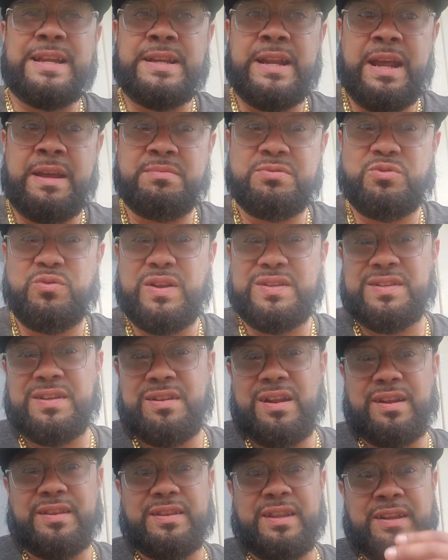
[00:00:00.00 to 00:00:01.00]
names too. That's
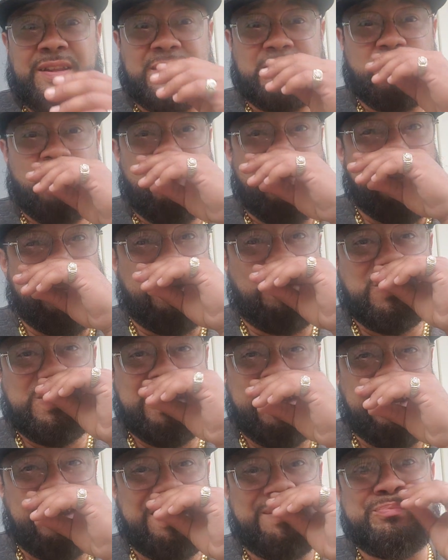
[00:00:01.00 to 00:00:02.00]
another thing. They somebody else
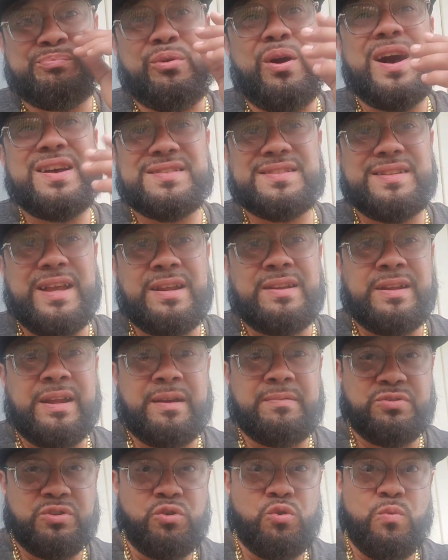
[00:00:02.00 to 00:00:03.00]
say names. But I say
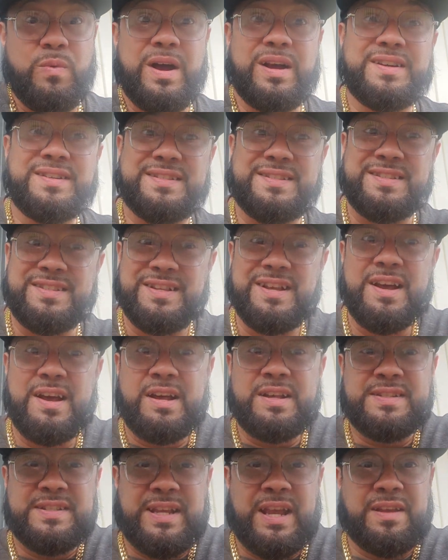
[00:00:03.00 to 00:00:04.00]
names. You know what? Cause
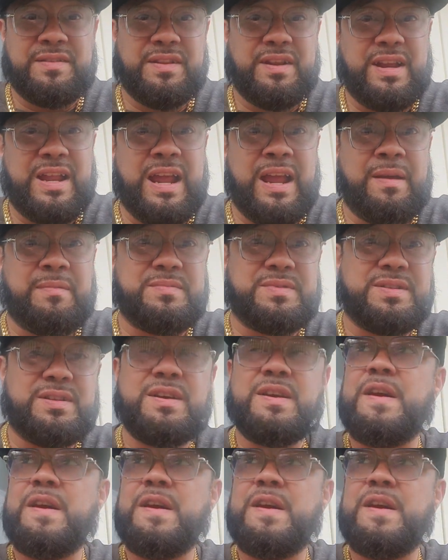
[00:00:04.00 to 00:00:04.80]
saying the names,